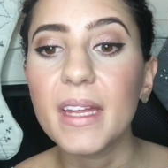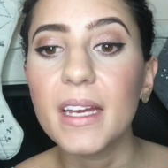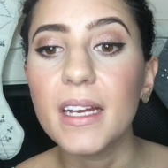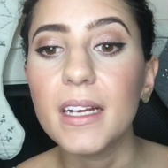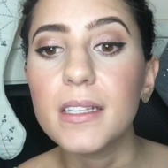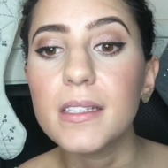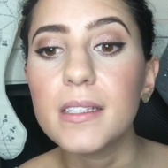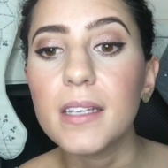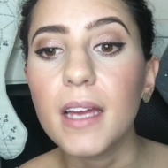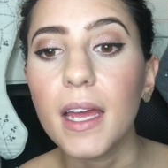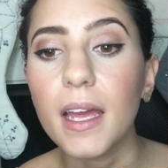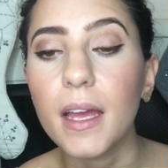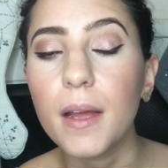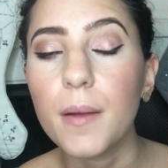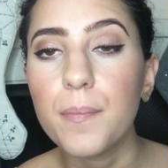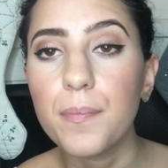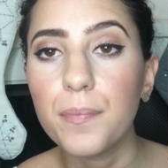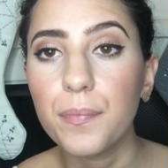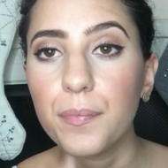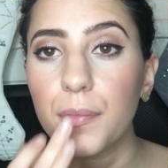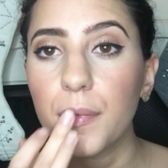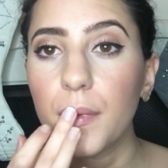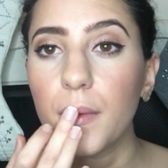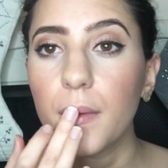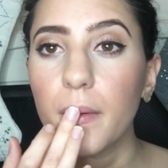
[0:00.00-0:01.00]
It's like
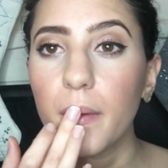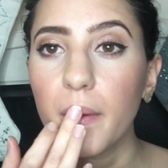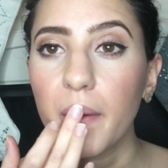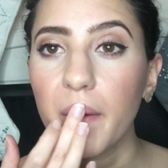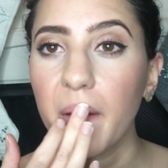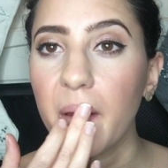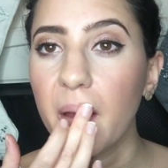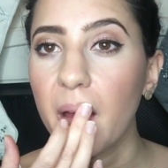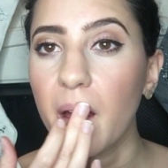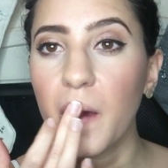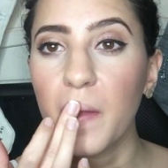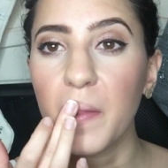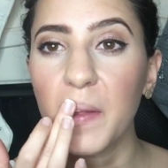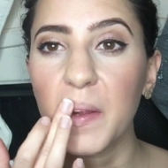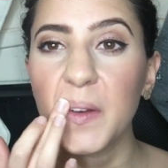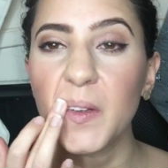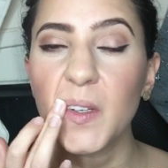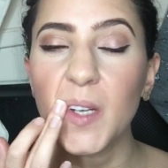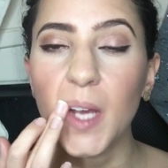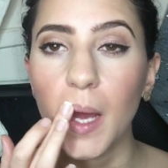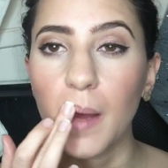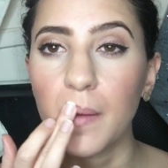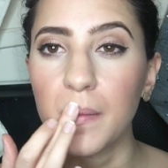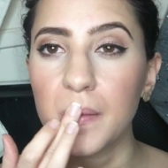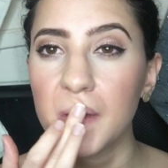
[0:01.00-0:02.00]
other
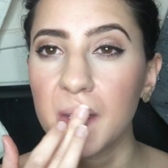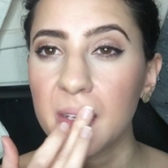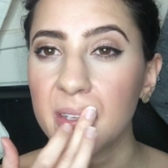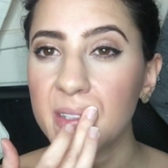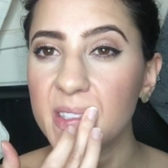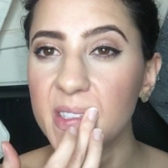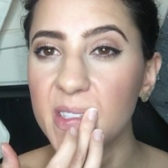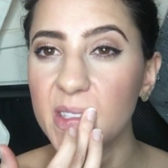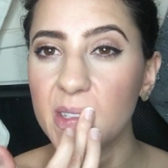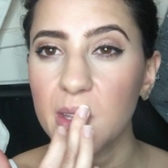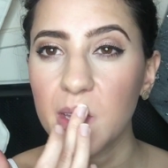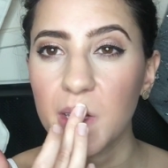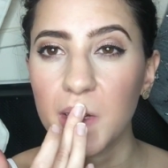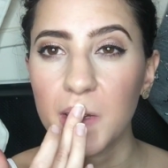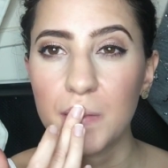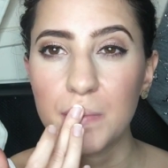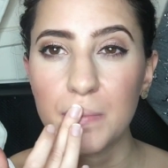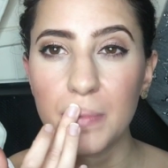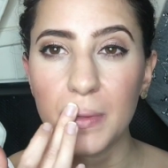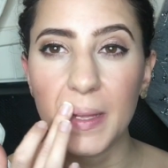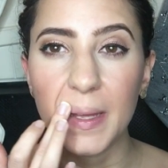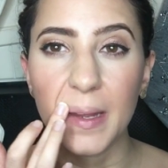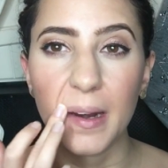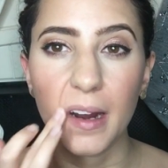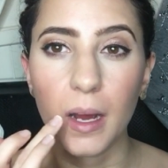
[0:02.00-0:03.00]
chapsticks do the
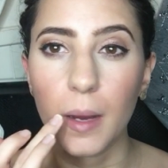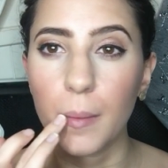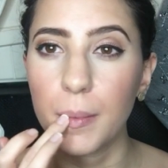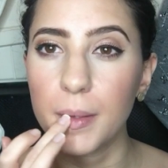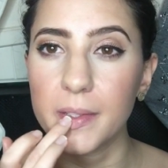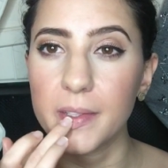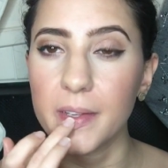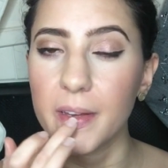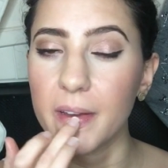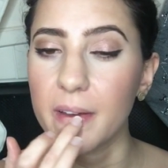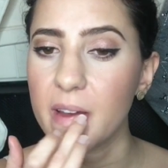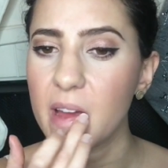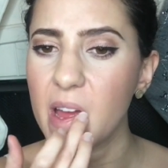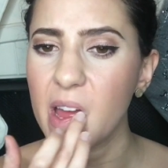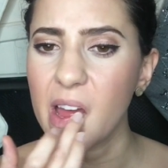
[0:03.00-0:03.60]
complete opposite.